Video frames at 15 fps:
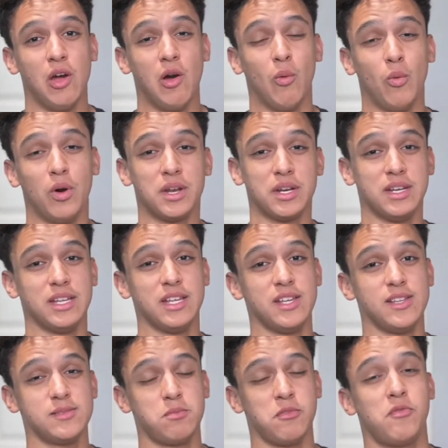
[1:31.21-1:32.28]
what it
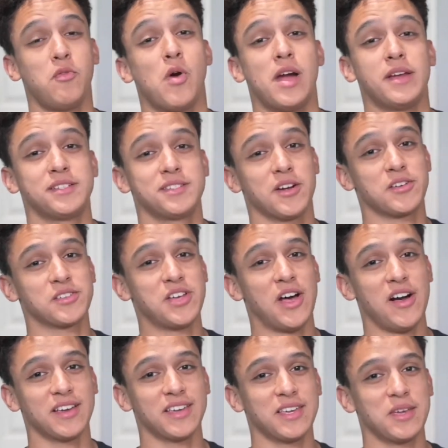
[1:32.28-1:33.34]
is before I start
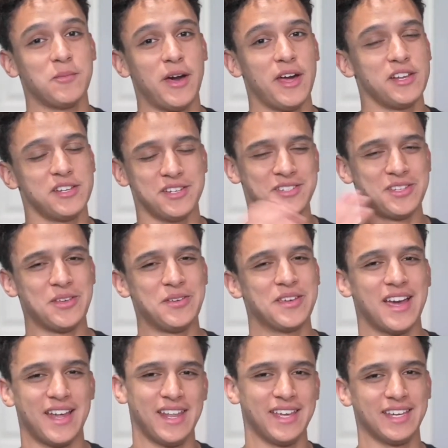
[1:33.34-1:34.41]
talking about it just so you
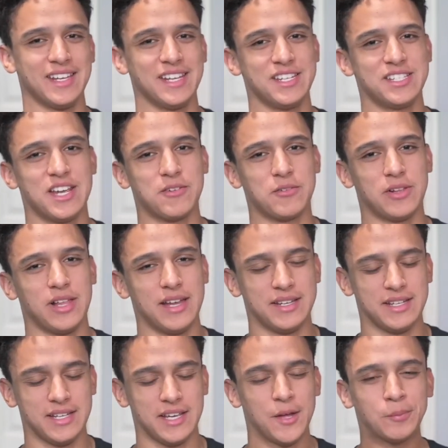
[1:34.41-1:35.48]
kind of get a general
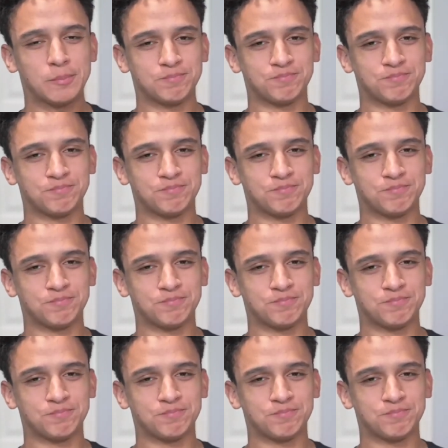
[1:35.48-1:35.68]
idea.